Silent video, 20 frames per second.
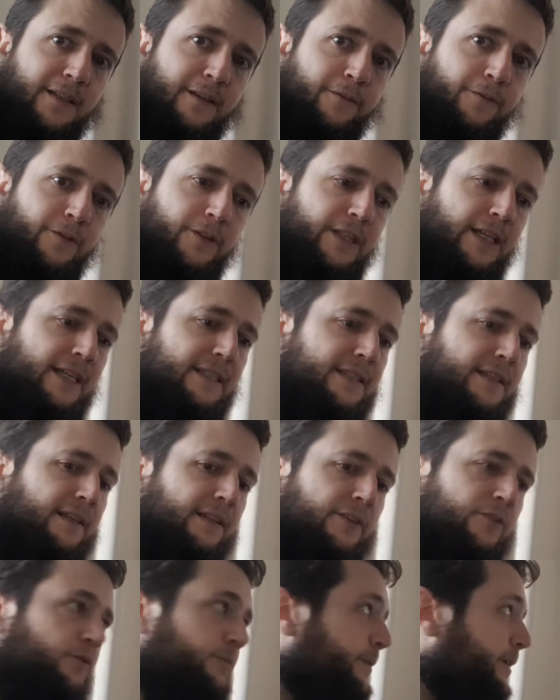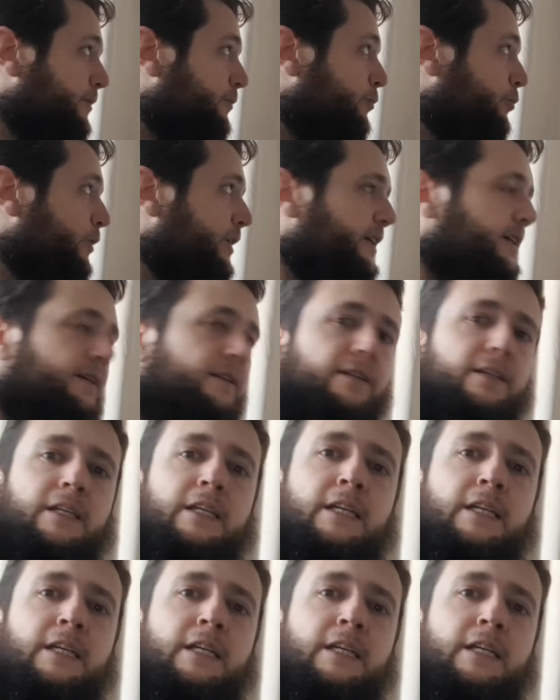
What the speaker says: if that's a little bit weird.